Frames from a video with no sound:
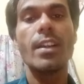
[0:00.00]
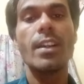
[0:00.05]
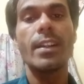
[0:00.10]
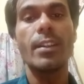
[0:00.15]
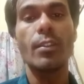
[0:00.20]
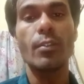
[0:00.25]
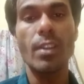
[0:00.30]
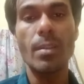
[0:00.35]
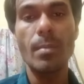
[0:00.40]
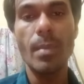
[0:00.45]

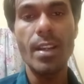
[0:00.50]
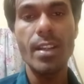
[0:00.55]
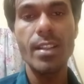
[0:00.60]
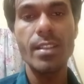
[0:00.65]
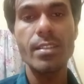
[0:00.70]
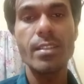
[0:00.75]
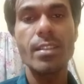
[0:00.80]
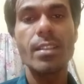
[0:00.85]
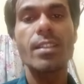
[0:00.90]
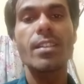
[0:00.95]
Newton
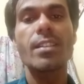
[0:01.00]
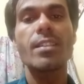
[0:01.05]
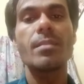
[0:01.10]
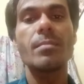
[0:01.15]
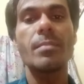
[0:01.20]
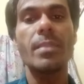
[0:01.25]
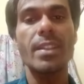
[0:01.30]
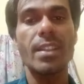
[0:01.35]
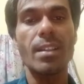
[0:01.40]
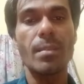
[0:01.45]
minus
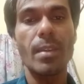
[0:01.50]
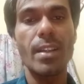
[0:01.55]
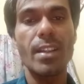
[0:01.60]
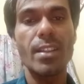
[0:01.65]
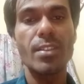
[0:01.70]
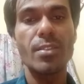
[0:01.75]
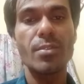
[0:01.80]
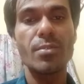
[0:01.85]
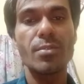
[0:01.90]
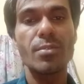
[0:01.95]
meter
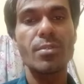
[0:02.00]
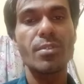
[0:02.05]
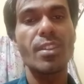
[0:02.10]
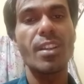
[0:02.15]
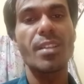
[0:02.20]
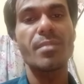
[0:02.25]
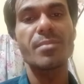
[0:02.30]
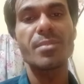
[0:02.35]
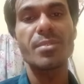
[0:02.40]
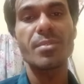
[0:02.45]
minus 2
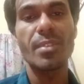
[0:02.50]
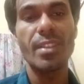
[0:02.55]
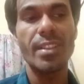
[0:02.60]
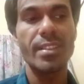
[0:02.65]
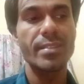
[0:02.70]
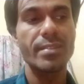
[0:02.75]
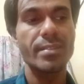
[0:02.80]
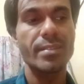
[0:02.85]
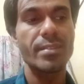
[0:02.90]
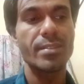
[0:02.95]
Coulomb square.
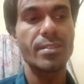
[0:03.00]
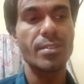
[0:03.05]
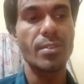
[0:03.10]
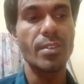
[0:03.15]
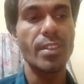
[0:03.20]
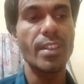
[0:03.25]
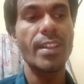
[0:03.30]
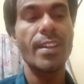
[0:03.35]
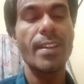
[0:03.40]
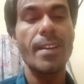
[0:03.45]

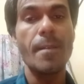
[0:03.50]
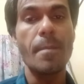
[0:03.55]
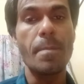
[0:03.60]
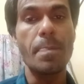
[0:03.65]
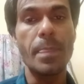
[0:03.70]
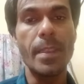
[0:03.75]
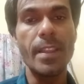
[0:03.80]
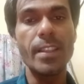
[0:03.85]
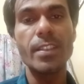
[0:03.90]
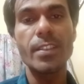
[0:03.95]
Okay,
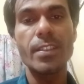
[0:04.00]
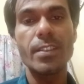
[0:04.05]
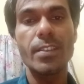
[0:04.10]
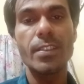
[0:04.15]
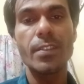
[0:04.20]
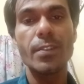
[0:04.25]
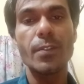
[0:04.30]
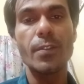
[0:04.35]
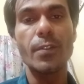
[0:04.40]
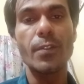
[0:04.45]
this
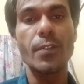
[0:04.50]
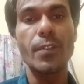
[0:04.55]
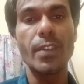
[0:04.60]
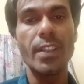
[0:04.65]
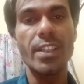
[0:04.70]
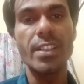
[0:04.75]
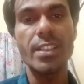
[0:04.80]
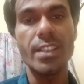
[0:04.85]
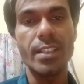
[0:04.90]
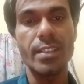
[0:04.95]

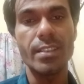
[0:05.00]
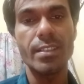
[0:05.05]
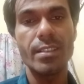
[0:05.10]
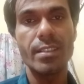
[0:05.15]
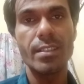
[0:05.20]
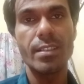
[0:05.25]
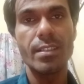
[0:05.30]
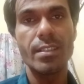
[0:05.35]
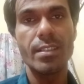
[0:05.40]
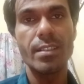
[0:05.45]
finishes
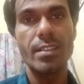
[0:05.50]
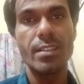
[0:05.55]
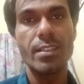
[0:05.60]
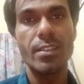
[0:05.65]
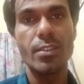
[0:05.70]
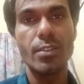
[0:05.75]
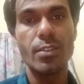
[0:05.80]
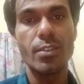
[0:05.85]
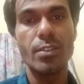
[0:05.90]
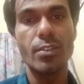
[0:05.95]

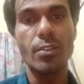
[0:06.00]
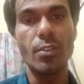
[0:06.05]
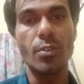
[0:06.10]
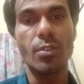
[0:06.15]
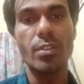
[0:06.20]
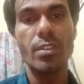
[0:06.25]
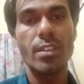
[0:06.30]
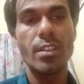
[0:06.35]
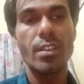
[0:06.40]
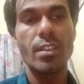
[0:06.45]

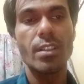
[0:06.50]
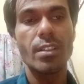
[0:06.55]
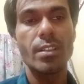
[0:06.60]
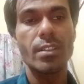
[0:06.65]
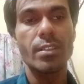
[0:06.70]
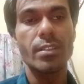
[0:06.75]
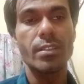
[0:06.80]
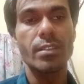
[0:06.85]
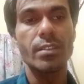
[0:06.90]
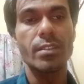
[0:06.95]
your
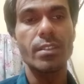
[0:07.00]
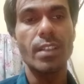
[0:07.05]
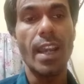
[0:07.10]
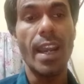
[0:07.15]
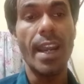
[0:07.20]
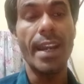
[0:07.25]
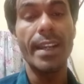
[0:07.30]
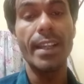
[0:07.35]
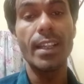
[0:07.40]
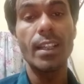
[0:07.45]

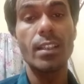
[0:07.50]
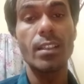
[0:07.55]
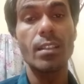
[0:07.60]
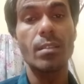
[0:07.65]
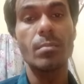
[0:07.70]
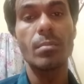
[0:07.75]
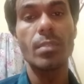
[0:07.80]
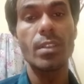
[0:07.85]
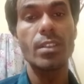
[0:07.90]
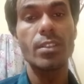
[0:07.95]
heading
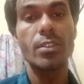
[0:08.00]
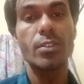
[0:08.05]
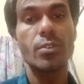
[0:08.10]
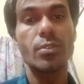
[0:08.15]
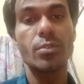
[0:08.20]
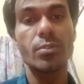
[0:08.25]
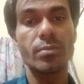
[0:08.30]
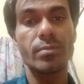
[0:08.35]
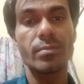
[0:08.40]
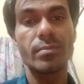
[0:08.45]
number
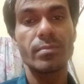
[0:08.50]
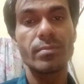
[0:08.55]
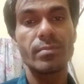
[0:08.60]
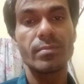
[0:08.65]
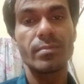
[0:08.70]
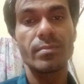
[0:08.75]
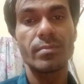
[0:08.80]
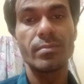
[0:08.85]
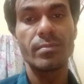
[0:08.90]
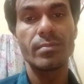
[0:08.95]
2.
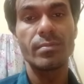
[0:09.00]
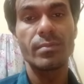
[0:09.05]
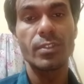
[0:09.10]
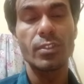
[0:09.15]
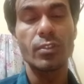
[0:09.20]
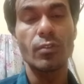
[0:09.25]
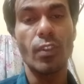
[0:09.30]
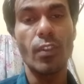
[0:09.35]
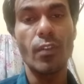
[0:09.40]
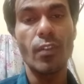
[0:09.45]

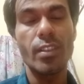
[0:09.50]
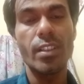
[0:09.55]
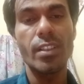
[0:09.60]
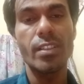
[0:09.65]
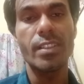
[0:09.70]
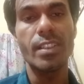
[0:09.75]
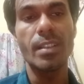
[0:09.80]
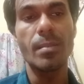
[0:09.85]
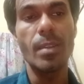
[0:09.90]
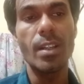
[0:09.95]
What were the
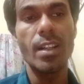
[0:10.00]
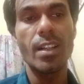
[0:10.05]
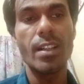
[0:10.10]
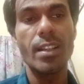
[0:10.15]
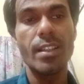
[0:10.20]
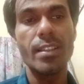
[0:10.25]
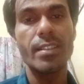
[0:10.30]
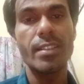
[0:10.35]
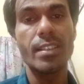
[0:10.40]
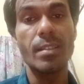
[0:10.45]

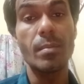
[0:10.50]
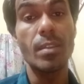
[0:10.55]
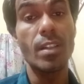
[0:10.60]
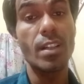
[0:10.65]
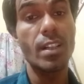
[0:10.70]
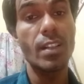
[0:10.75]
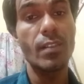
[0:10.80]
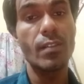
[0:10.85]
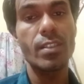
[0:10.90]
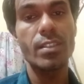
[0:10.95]
similarities?
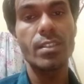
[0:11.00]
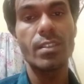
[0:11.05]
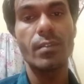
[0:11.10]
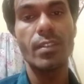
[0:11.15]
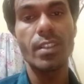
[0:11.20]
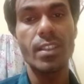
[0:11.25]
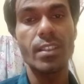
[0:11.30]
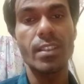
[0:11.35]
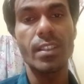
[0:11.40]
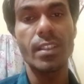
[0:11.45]
Similarity was the
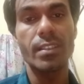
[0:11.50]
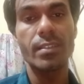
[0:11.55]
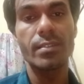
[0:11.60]
one thing.